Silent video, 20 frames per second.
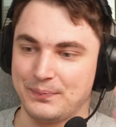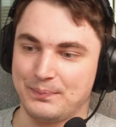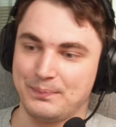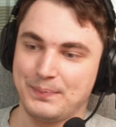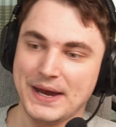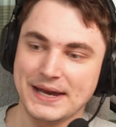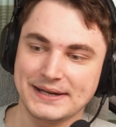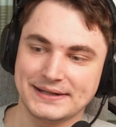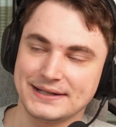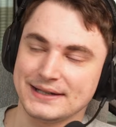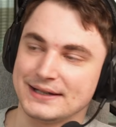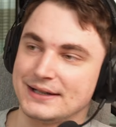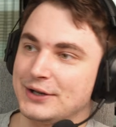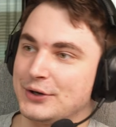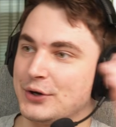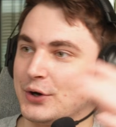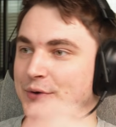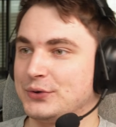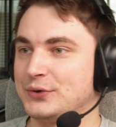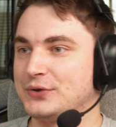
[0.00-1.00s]
basically
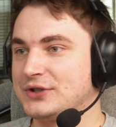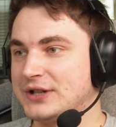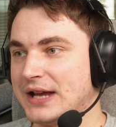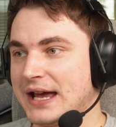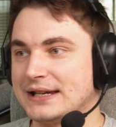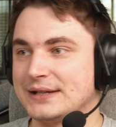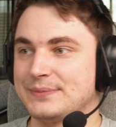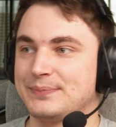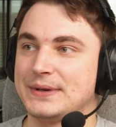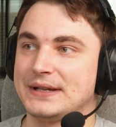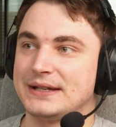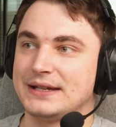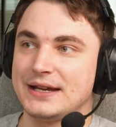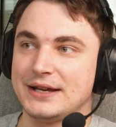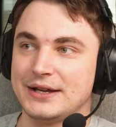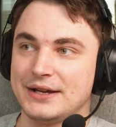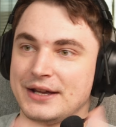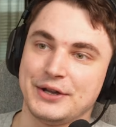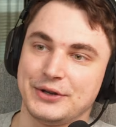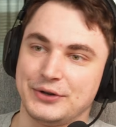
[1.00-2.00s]
go to
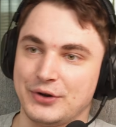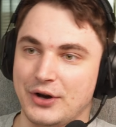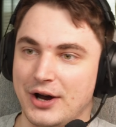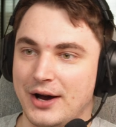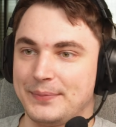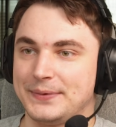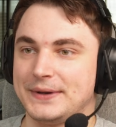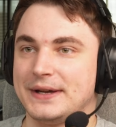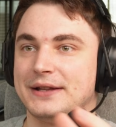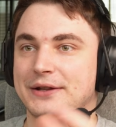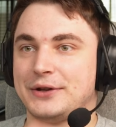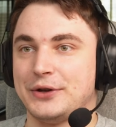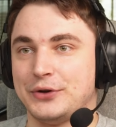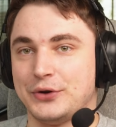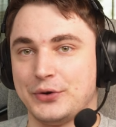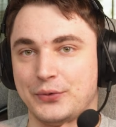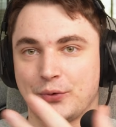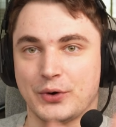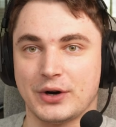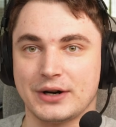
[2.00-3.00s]
ChatGPT, you update,
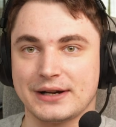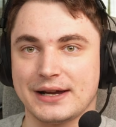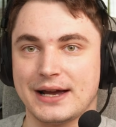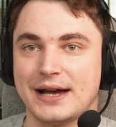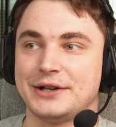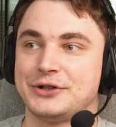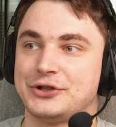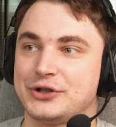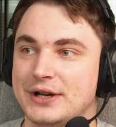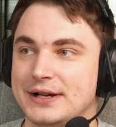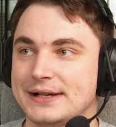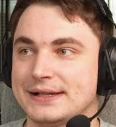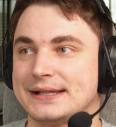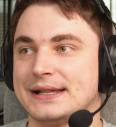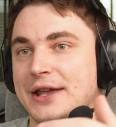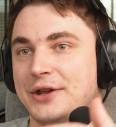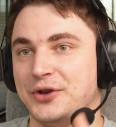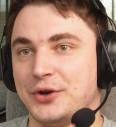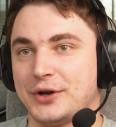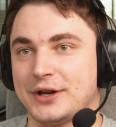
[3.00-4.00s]
you work, adjust.
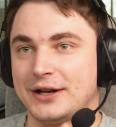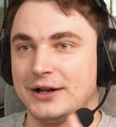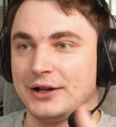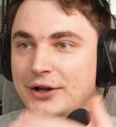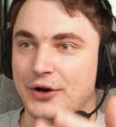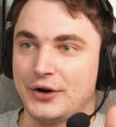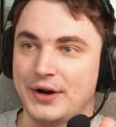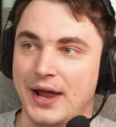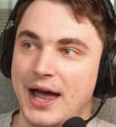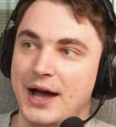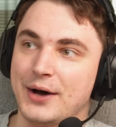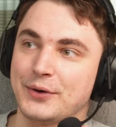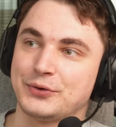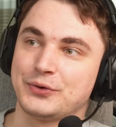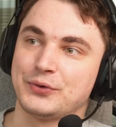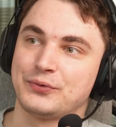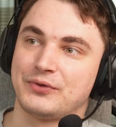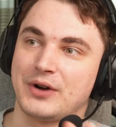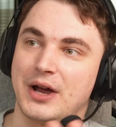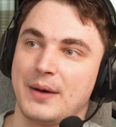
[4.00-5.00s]
You can learn how
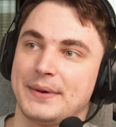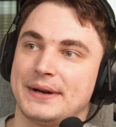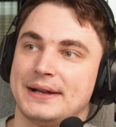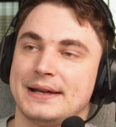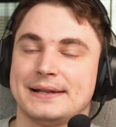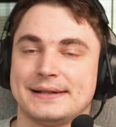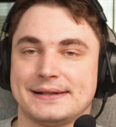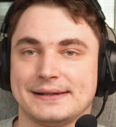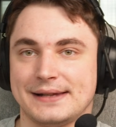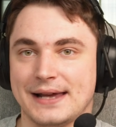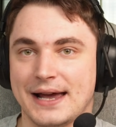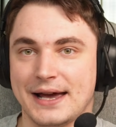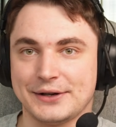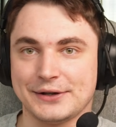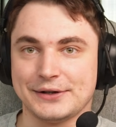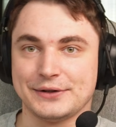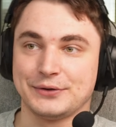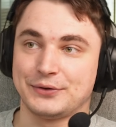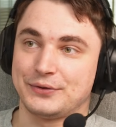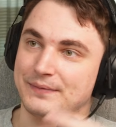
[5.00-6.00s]
to wrap it as an
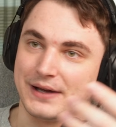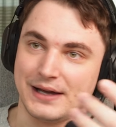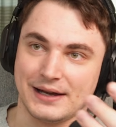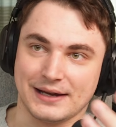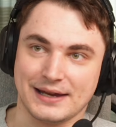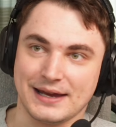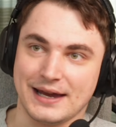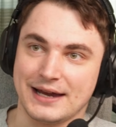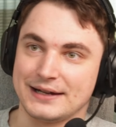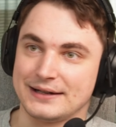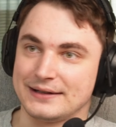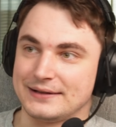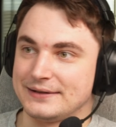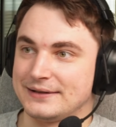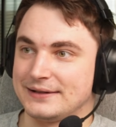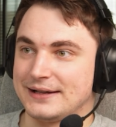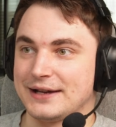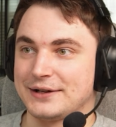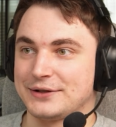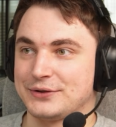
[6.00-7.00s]
add-on, again
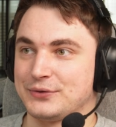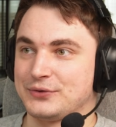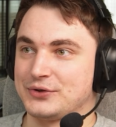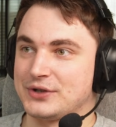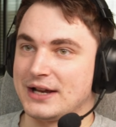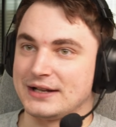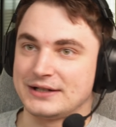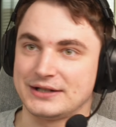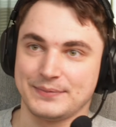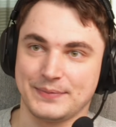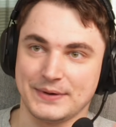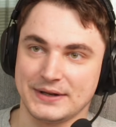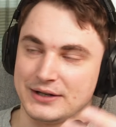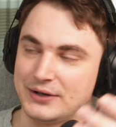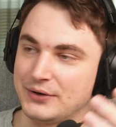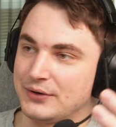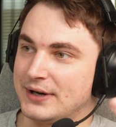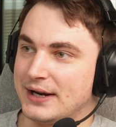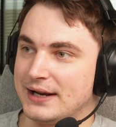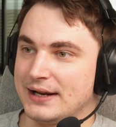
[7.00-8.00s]
thanks to ChatGPT
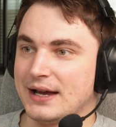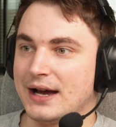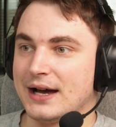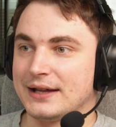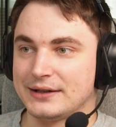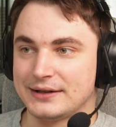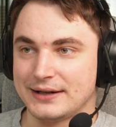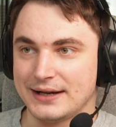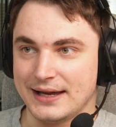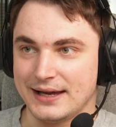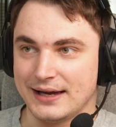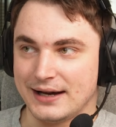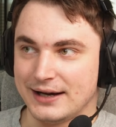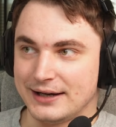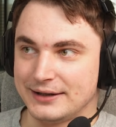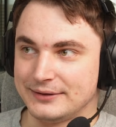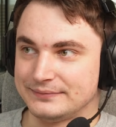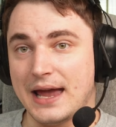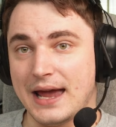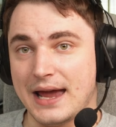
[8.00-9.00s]
or any other
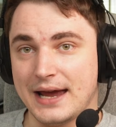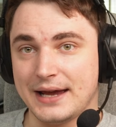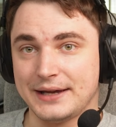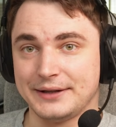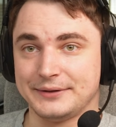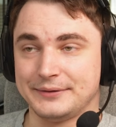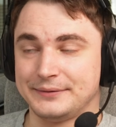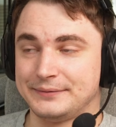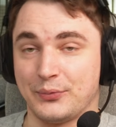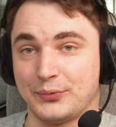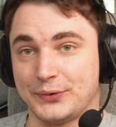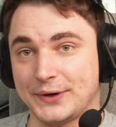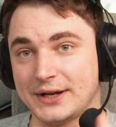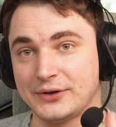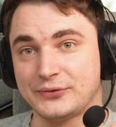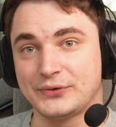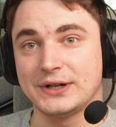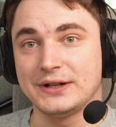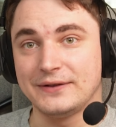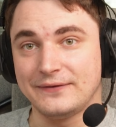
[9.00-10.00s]
AI, and bring
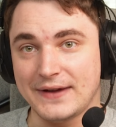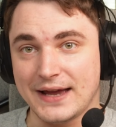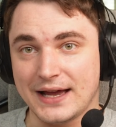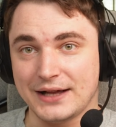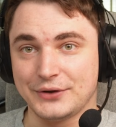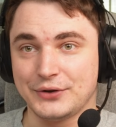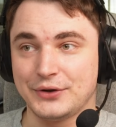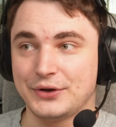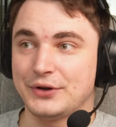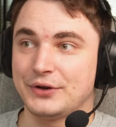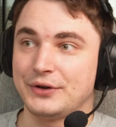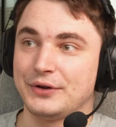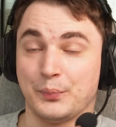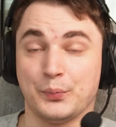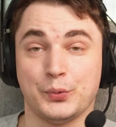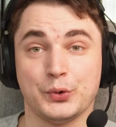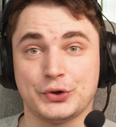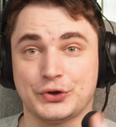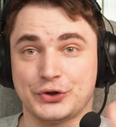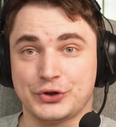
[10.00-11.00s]
real value,
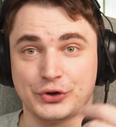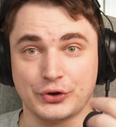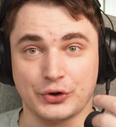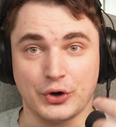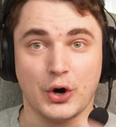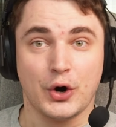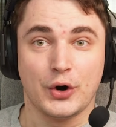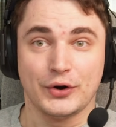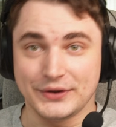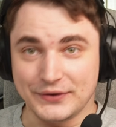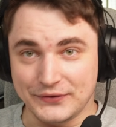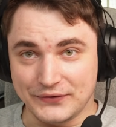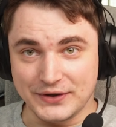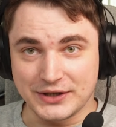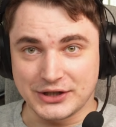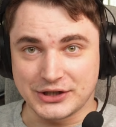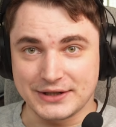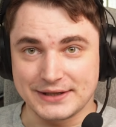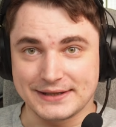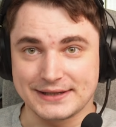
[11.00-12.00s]
boost your own
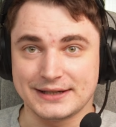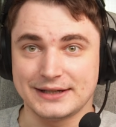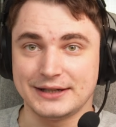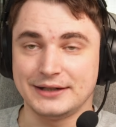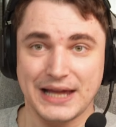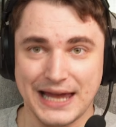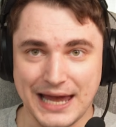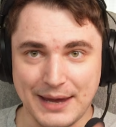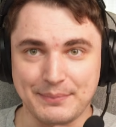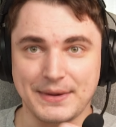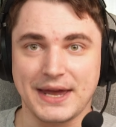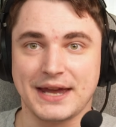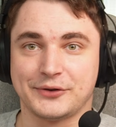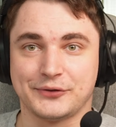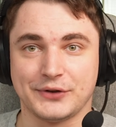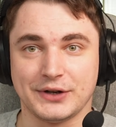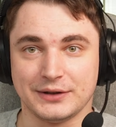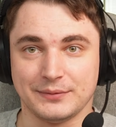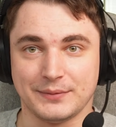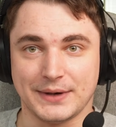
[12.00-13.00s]
efficiency, and make
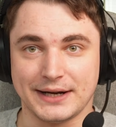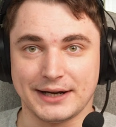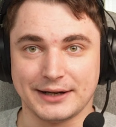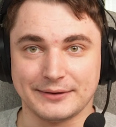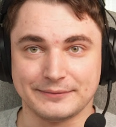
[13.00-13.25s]
real money.